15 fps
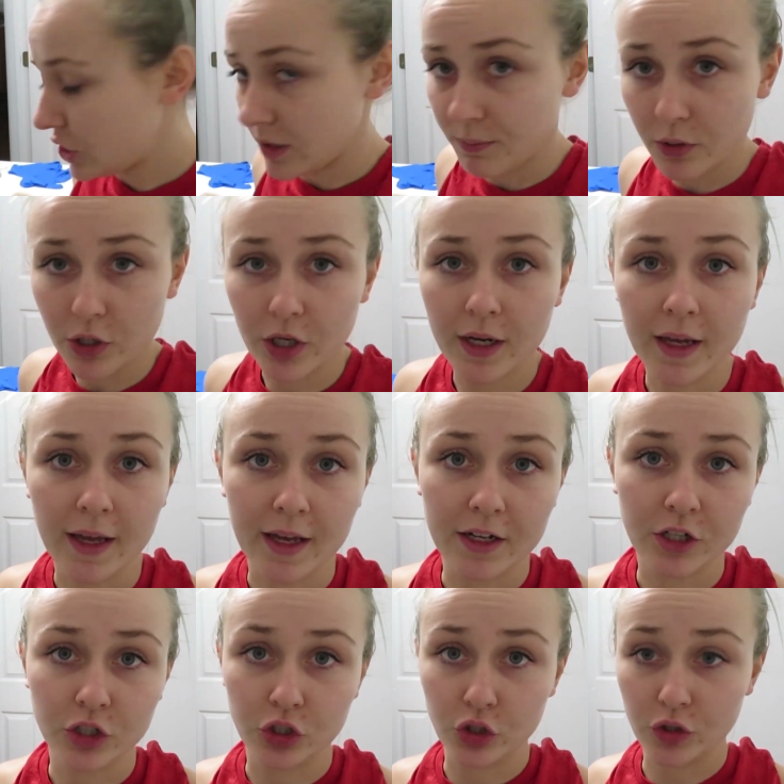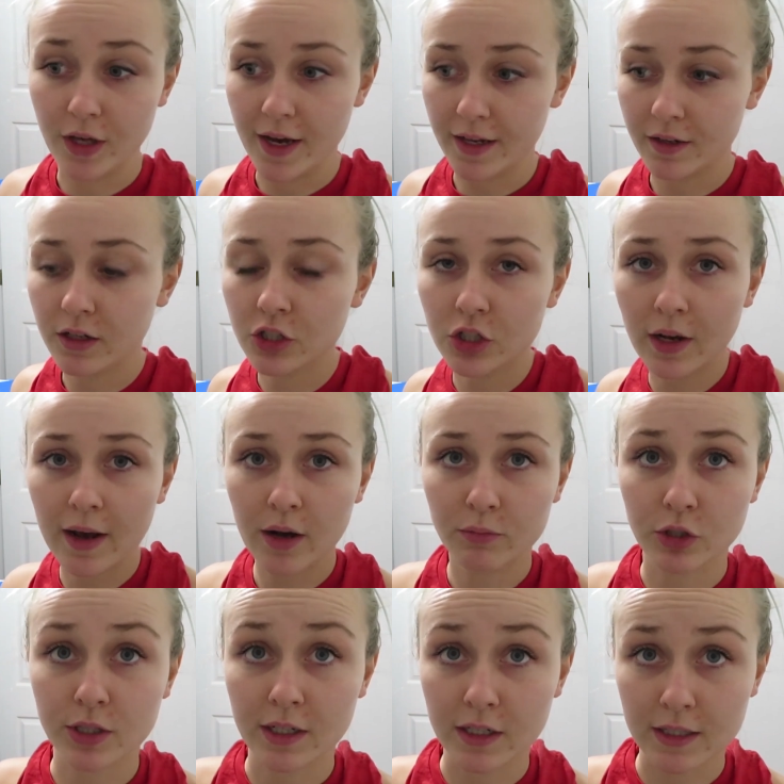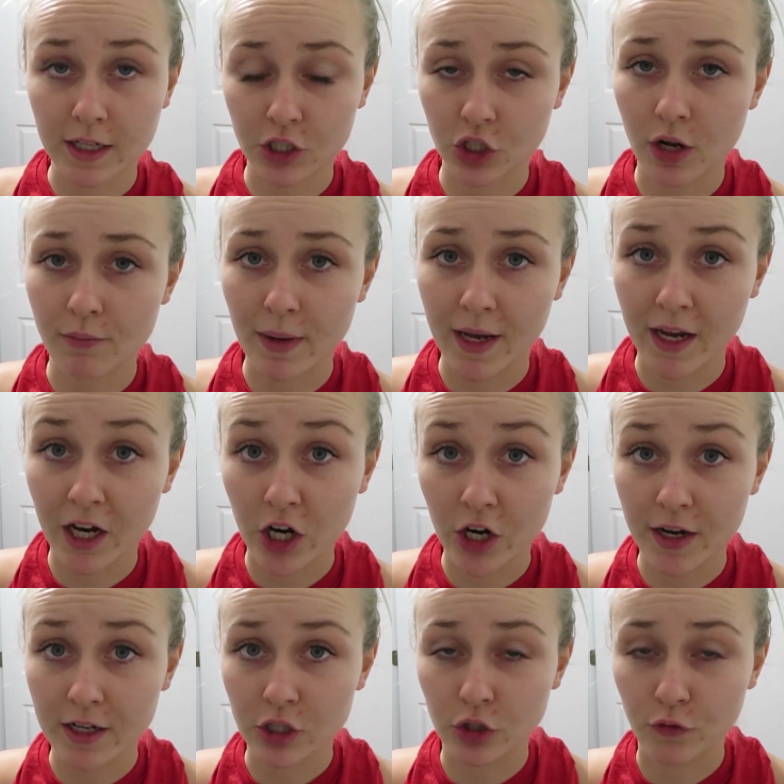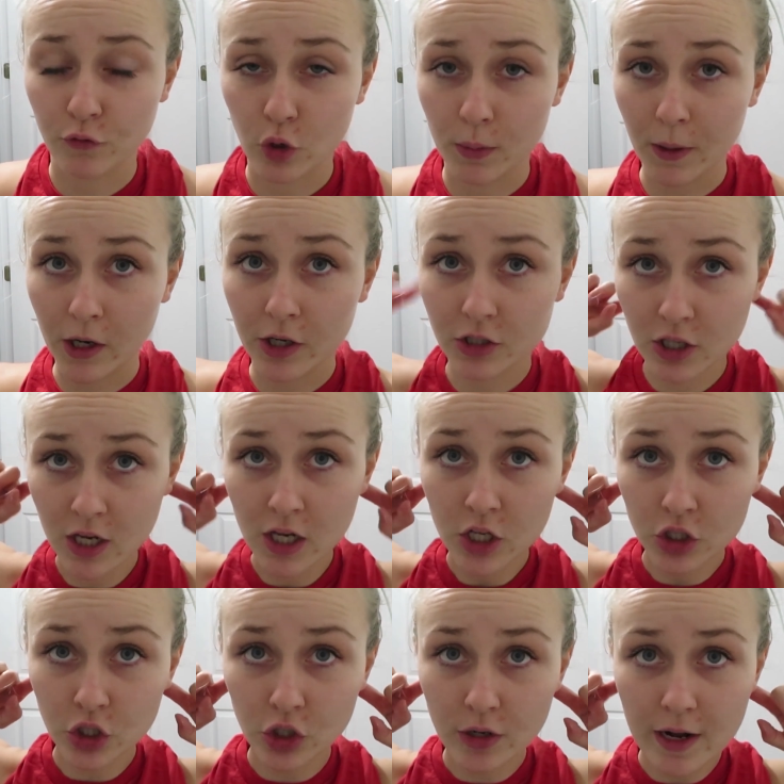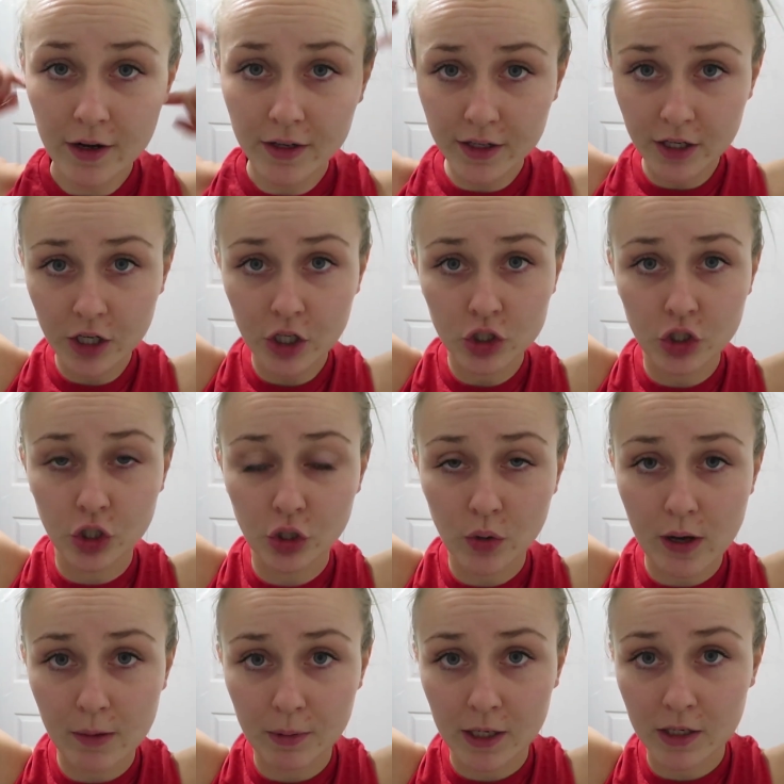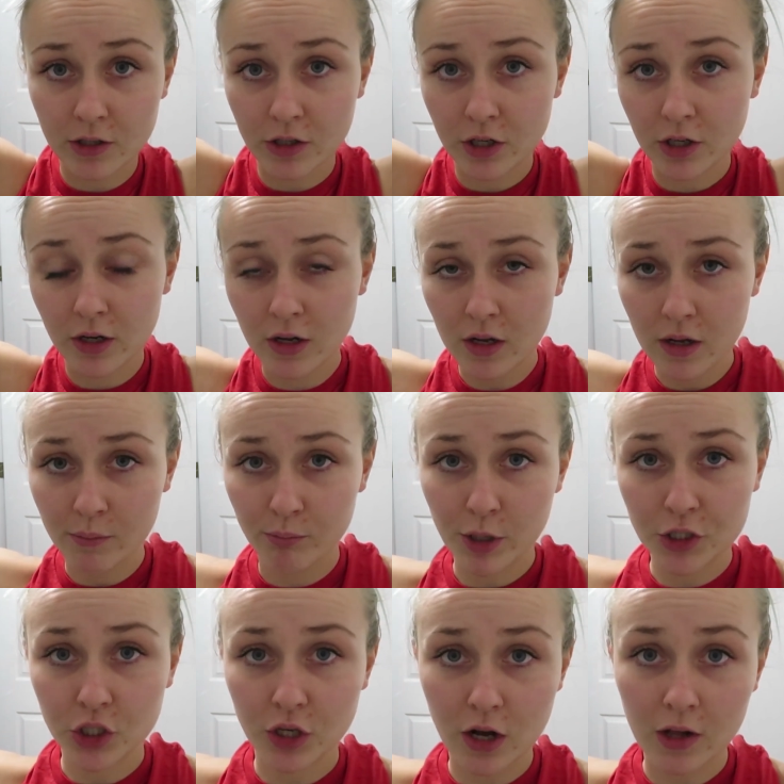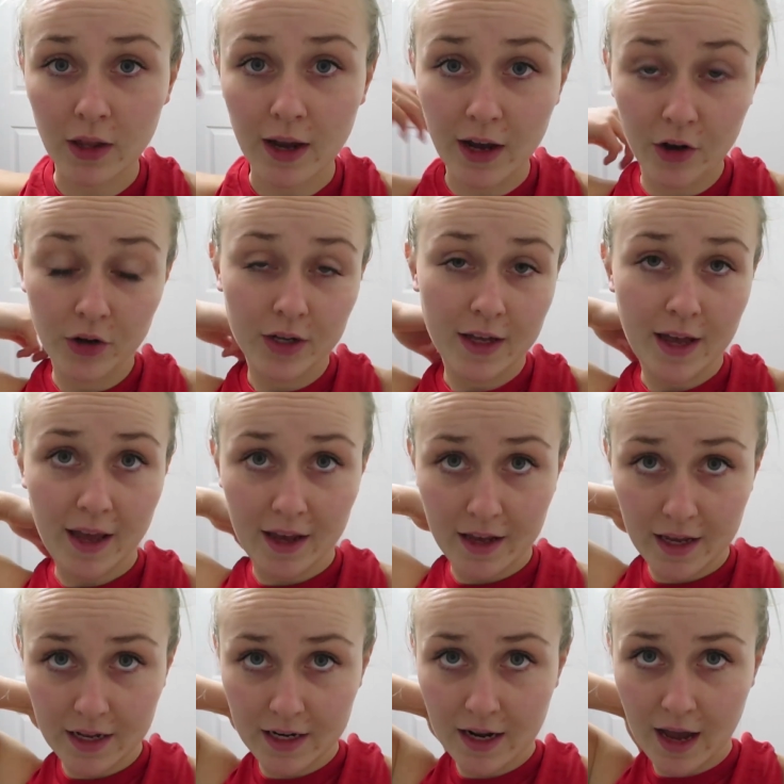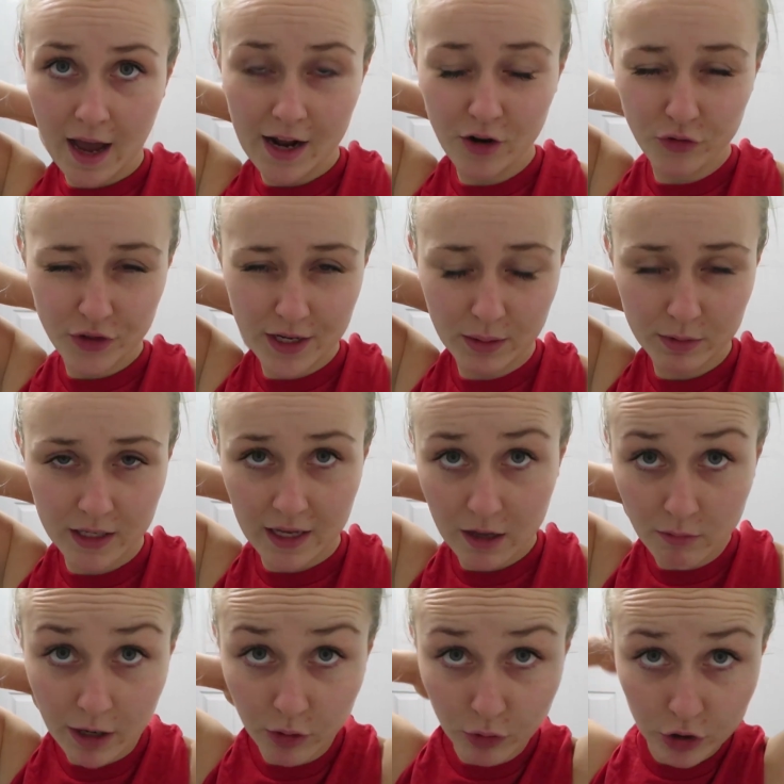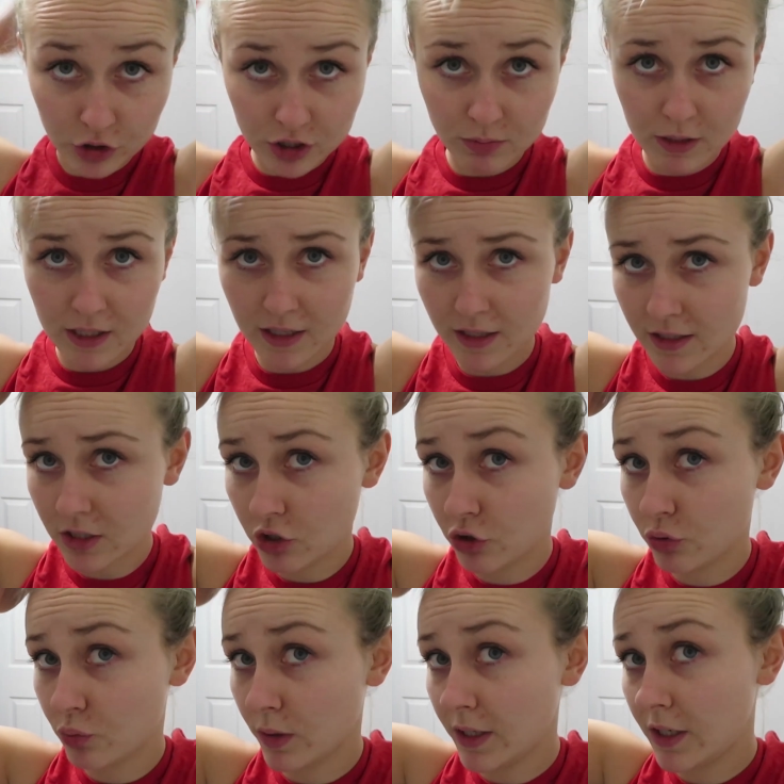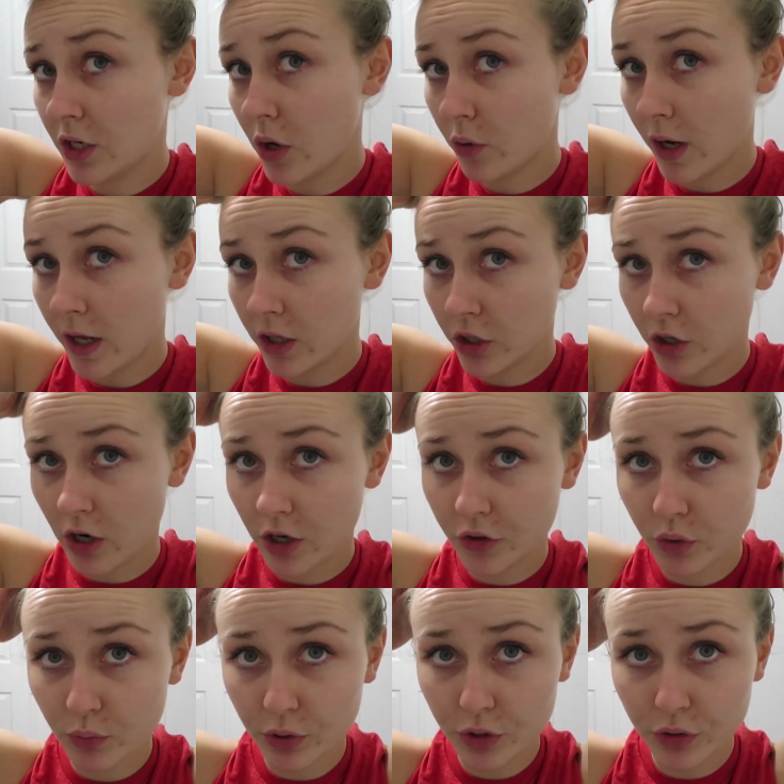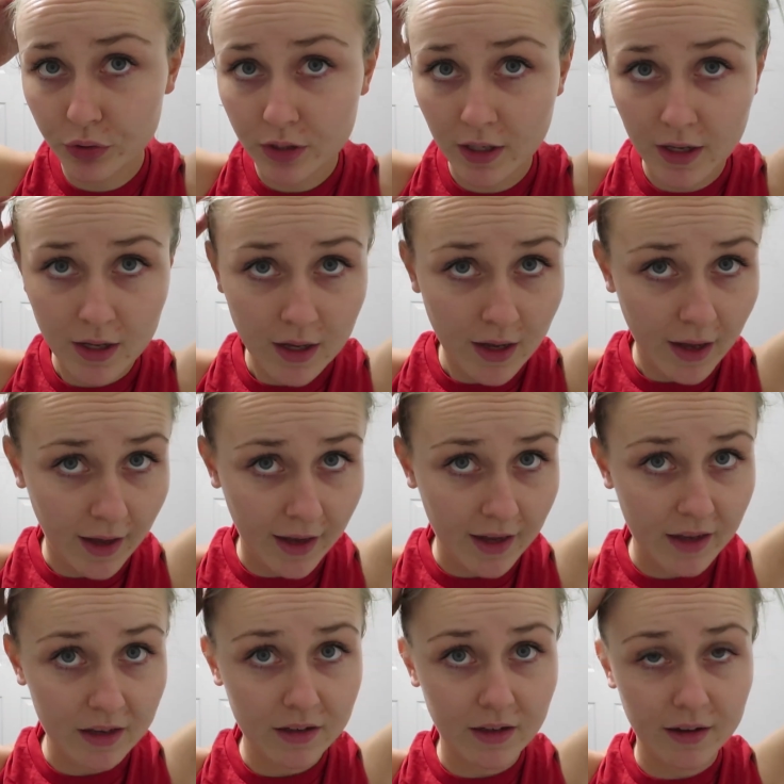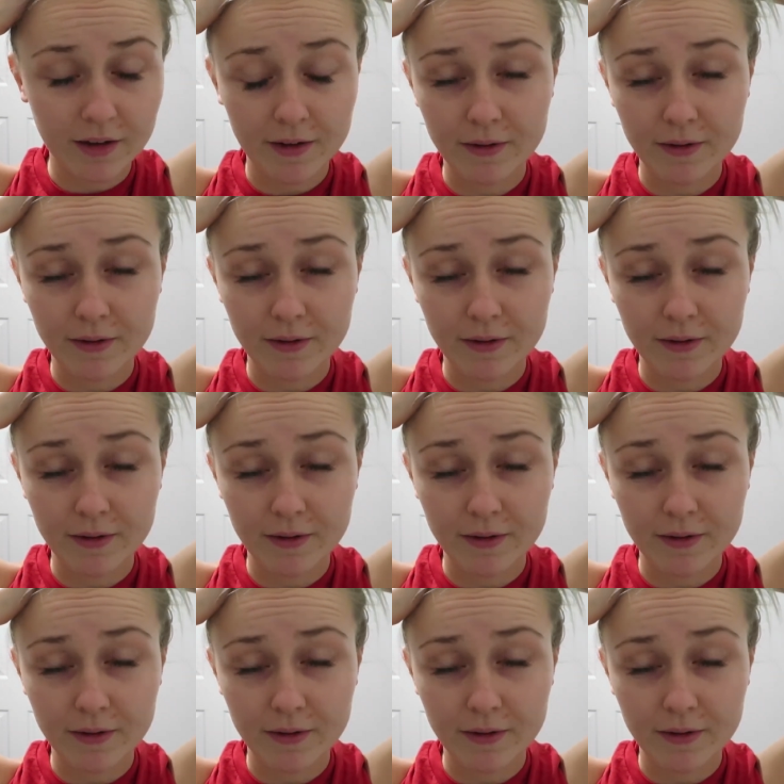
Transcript: it cheaper and do that. So now I'm just going to section off my hair into 4 parts. 2 down here, 2 up here, brush it all out, and I don't think I'm going to hit my roots because there's really no color on the root, and